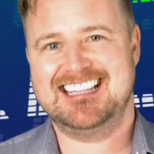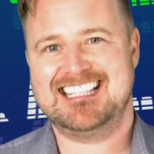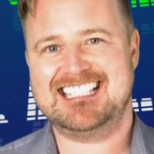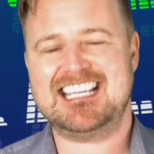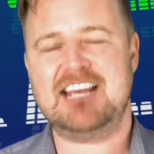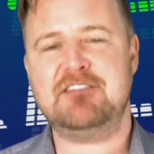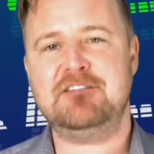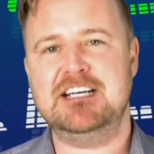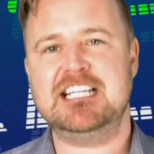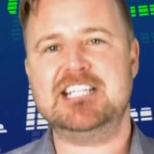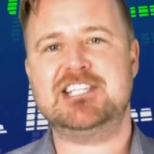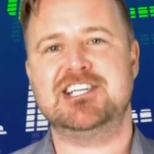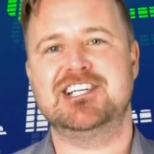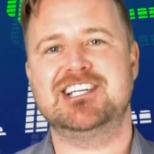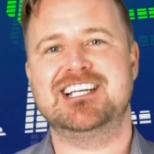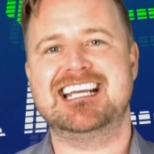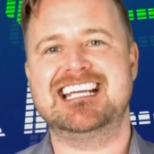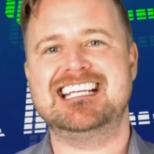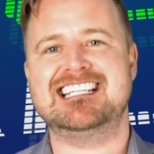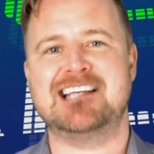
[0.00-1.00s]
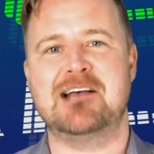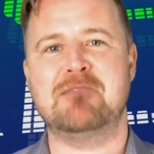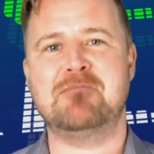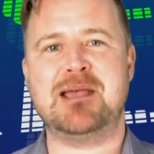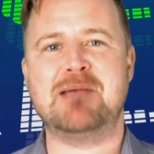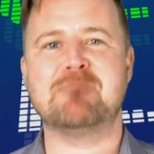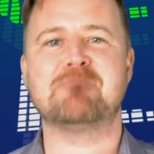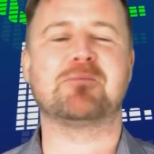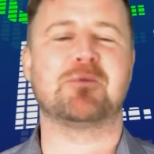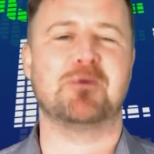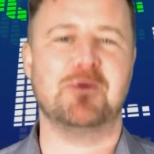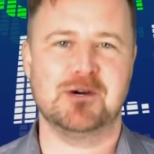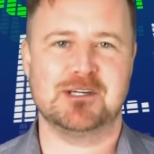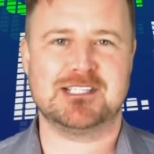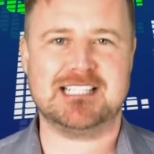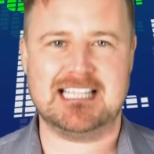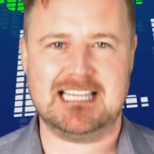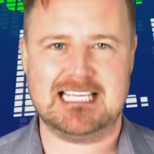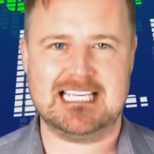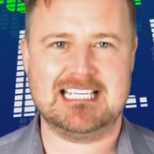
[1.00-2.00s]
definition is a bit
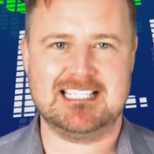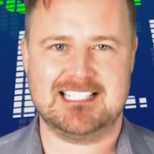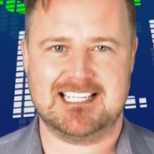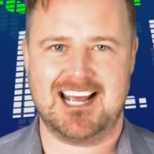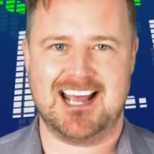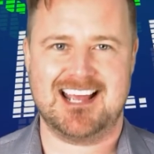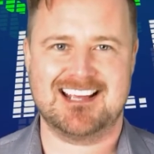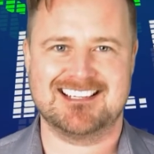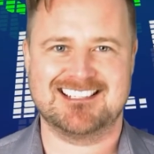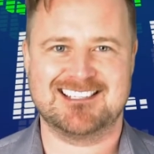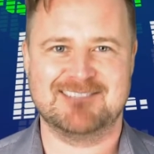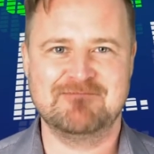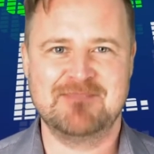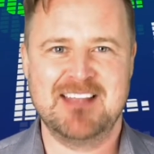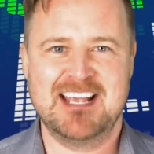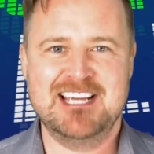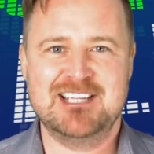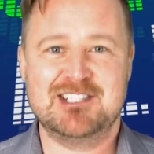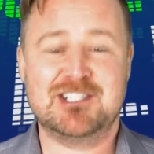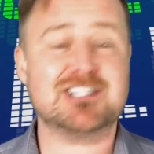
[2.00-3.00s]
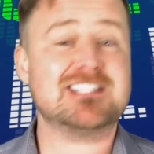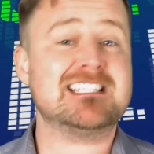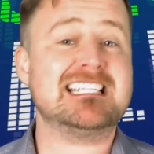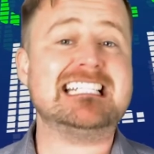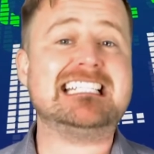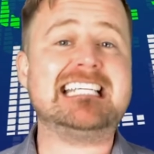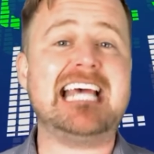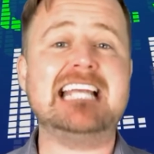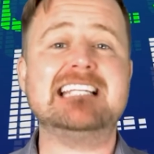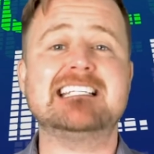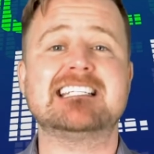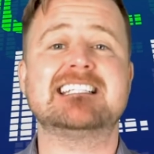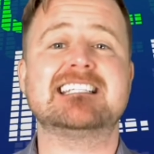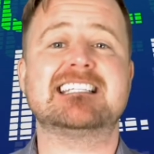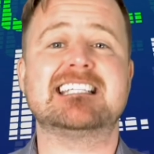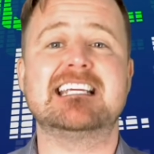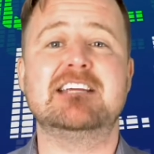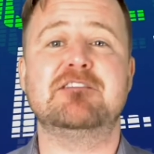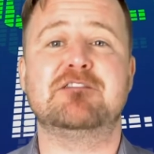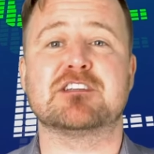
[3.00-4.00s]
broader these days, just a
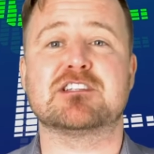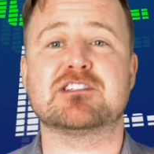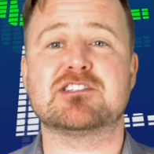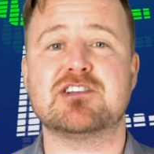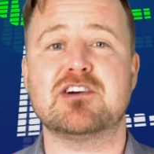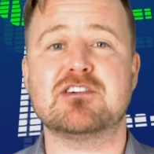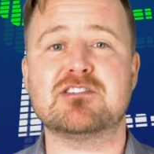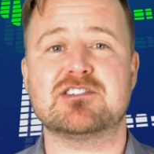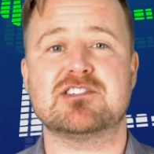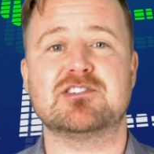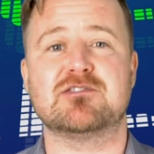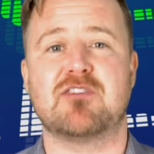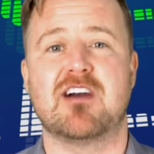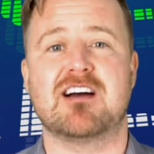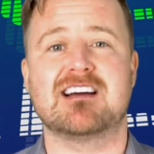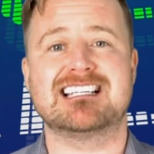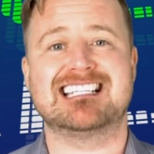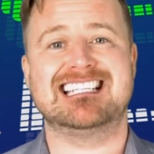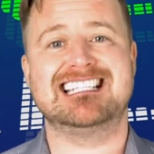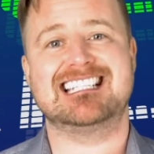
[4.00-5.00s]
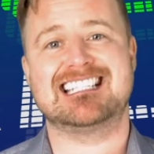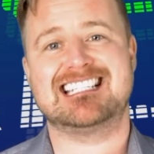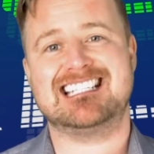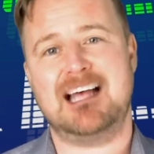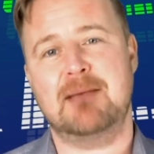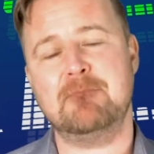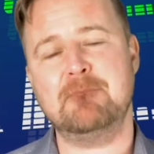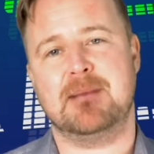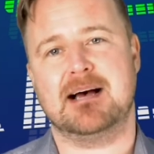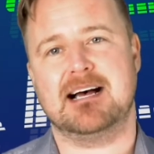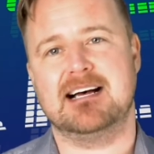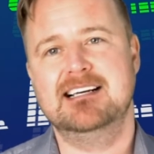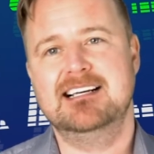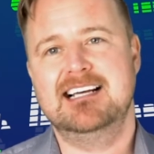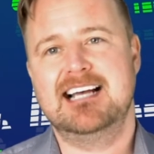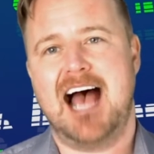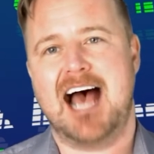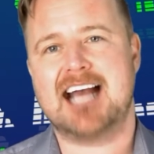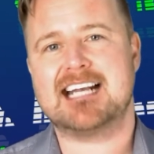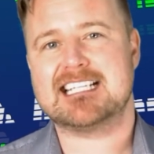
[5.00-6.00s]
tendency for stocks to rise in December
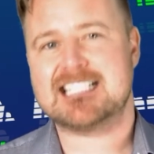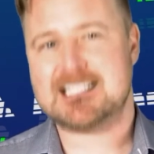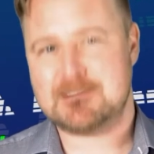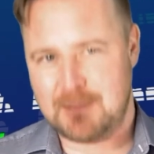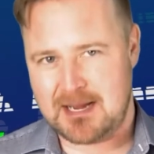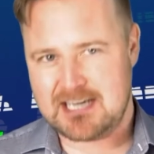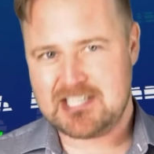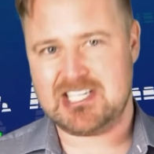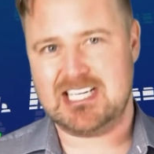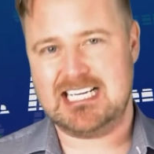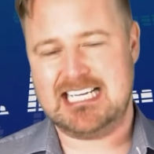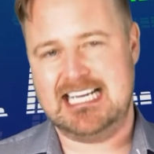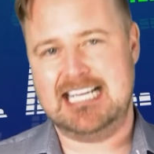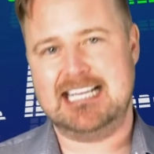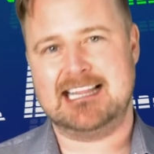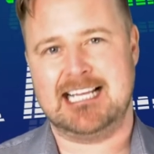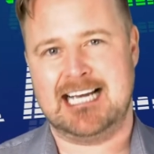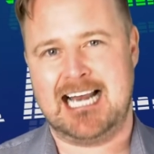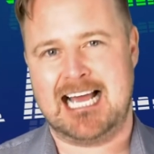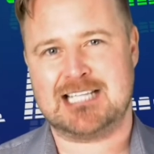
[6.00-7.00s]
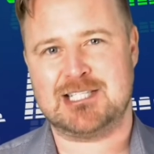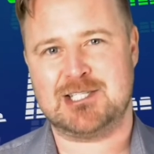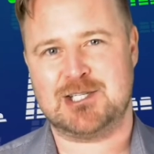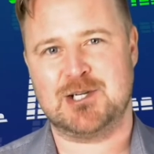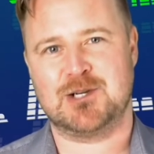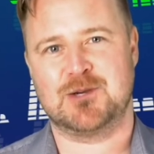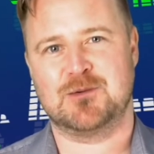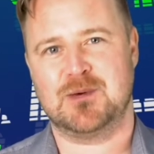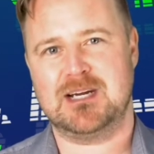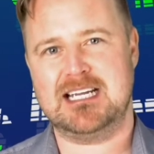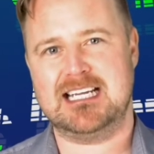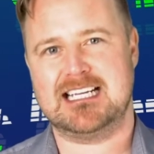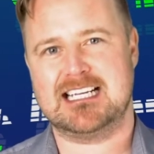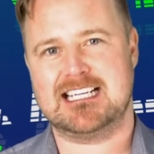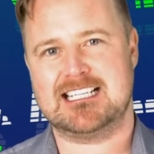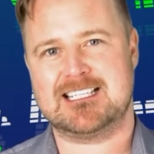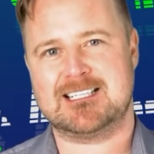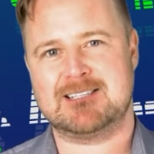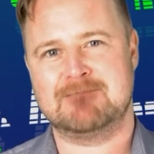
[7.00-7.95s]
and especially in the last 2 weeks.